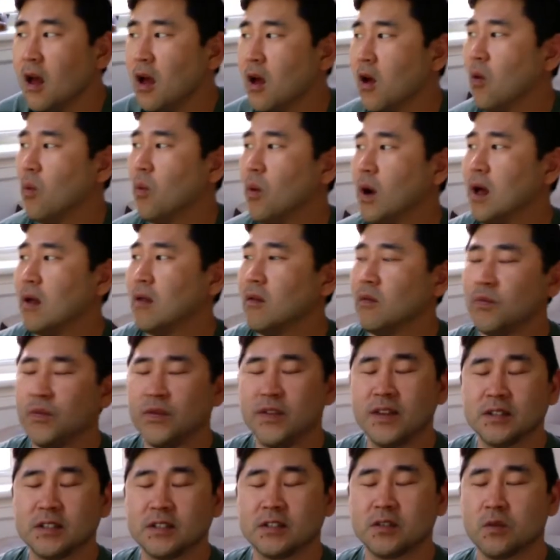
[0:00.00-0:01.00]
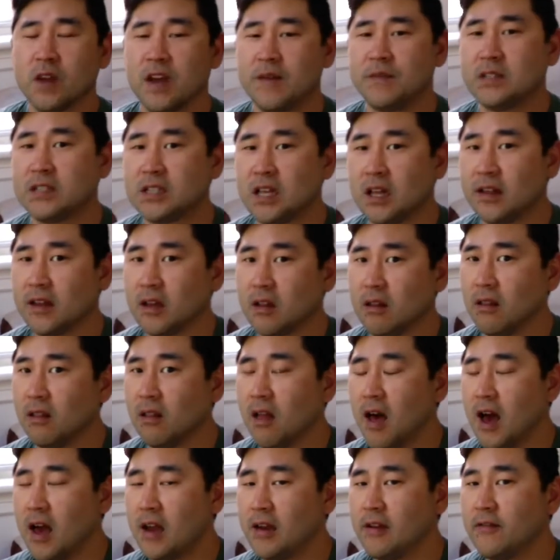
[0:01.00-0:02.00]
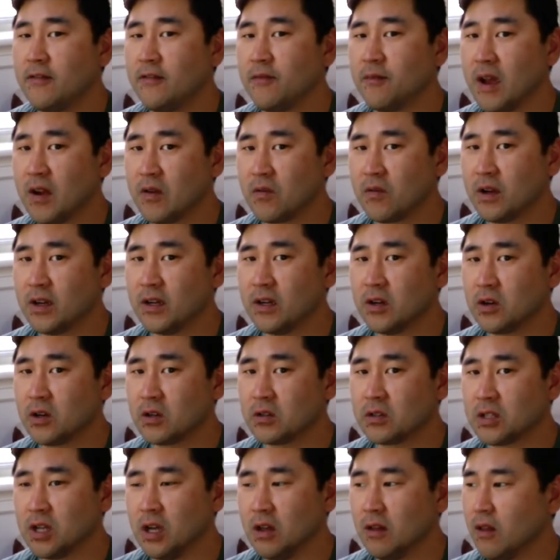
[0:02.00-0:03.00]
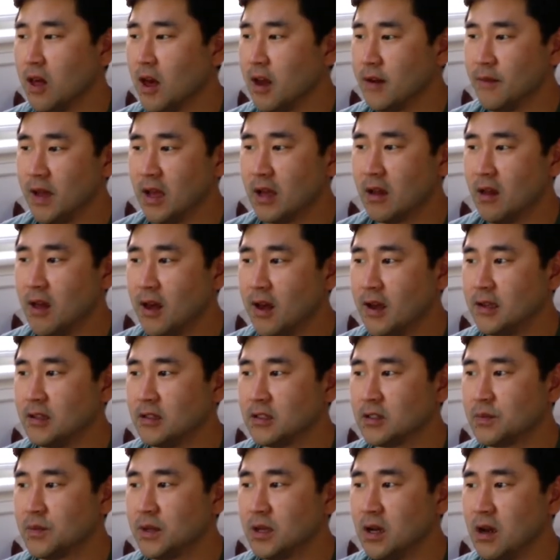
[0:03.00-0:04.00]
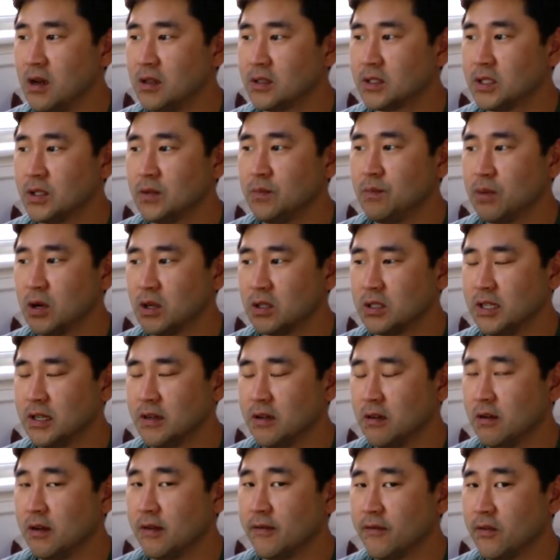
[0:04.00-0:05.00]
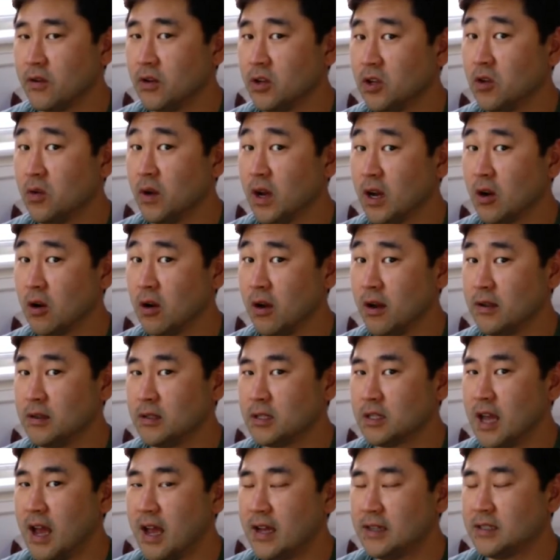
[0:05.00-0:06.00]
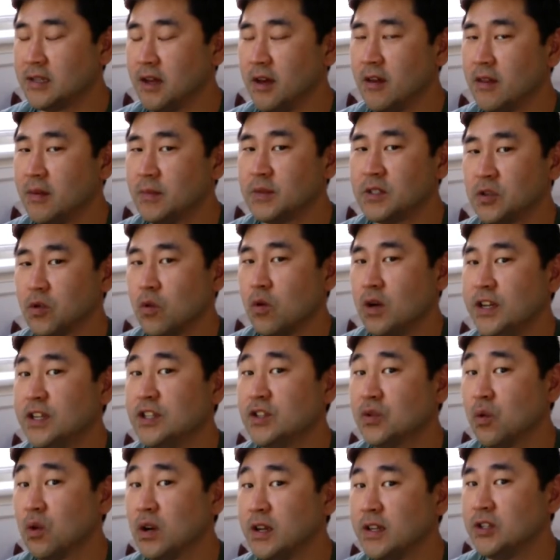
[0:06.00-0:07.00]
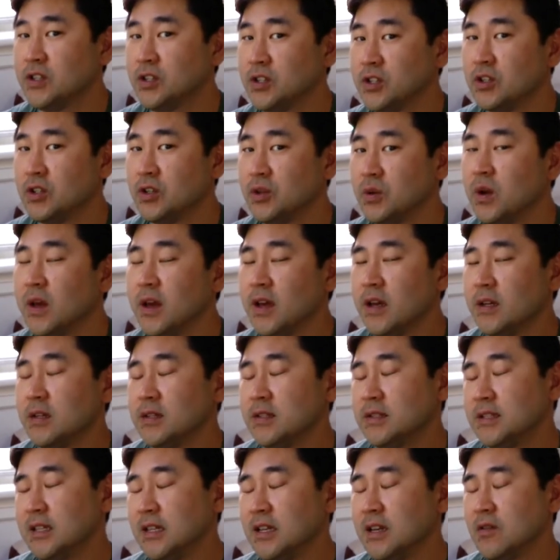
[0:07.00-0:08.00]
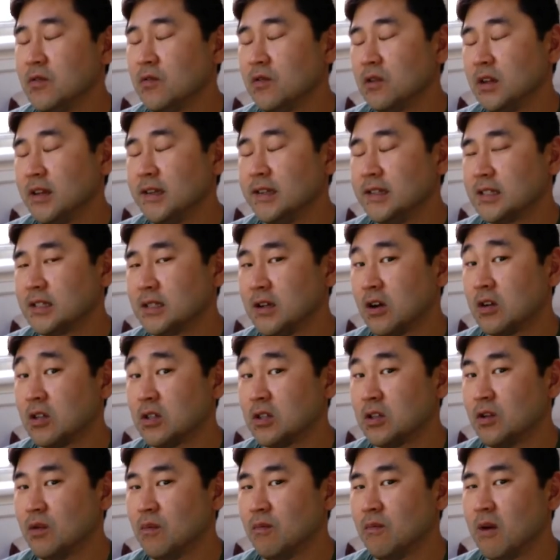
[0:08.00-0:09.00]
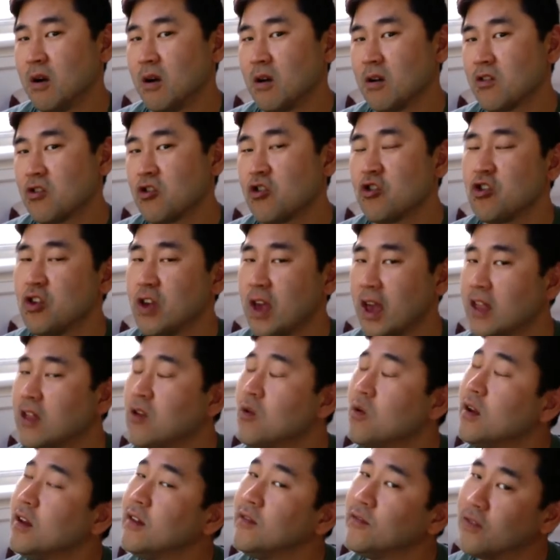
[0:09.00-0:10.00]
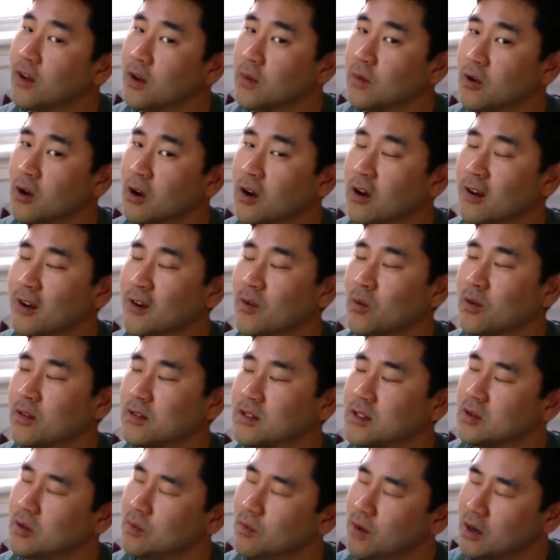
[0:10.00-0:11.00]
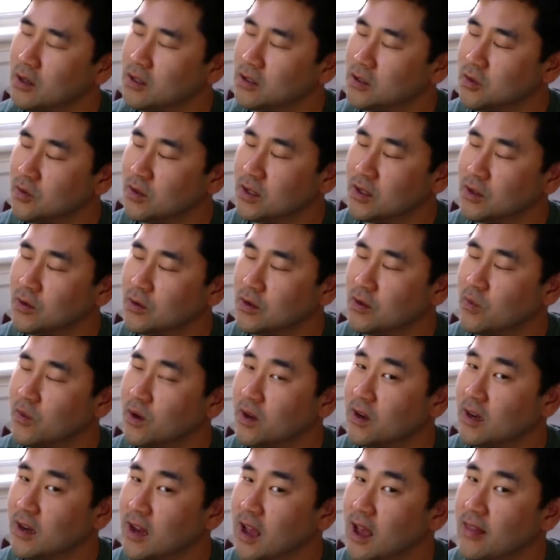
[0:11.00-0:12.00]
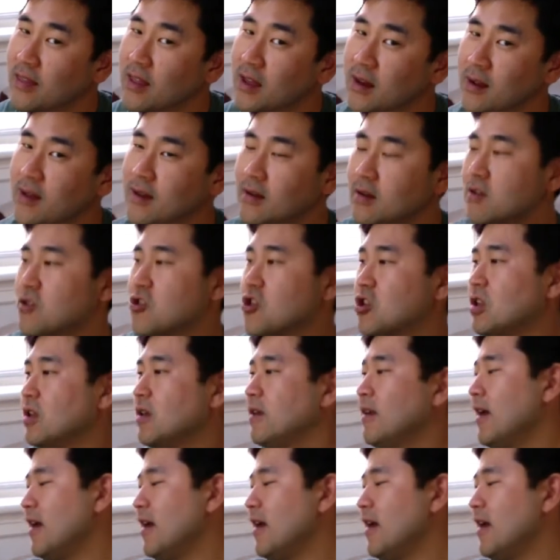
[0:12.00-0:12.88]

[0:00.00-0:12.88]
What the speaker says: well, this is what I've been telling a lot of my readers, a lot of my clients, but also particularly for you, Aries. I tell them 2022 didn't really start till March. January and February were still part of 2021. It had that energy,